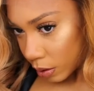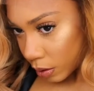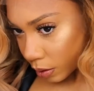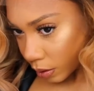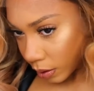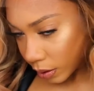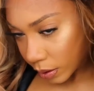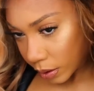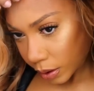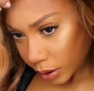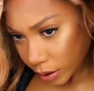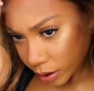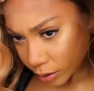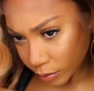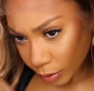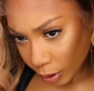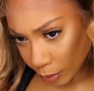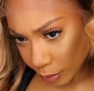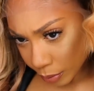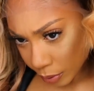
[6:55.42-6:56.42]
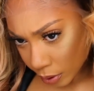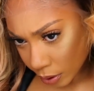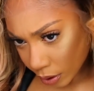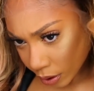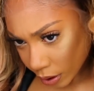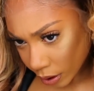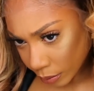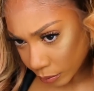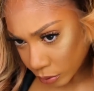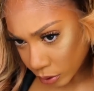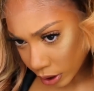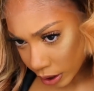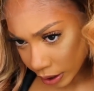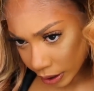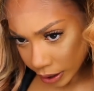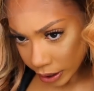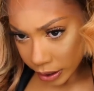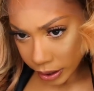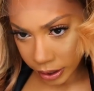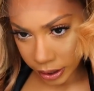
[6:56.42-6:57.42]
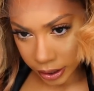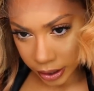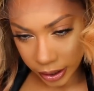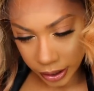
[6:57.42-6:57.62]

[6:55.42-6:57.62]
All right, there's my part. I'm trying to get